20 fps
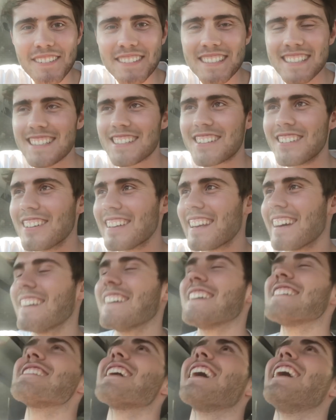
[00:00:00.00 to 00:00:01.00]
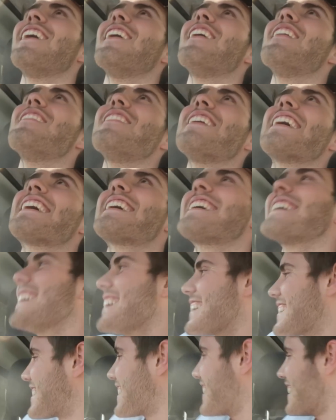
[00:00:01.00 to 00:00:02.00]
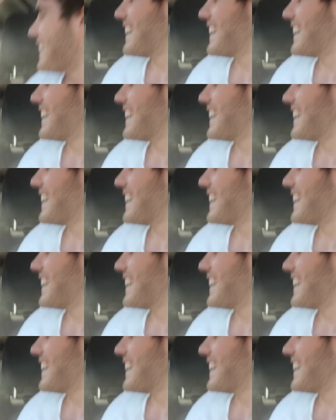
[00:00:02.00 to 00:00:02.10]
was at school there, and I was like, oh my gosh.